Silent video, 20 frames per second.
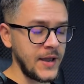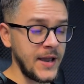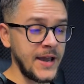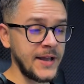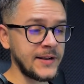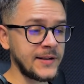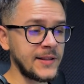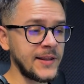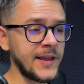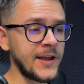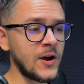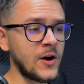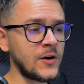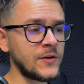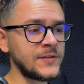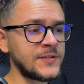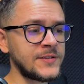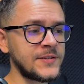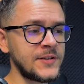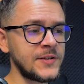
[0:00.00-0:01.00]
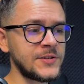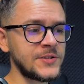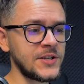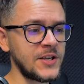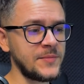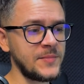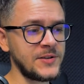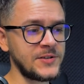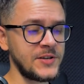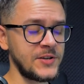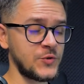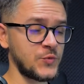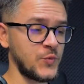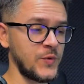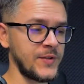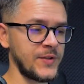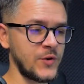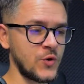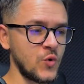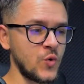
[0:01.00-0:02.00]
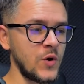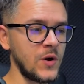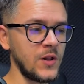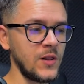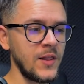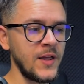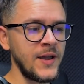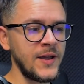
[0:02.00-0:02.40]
and click on search images with Google.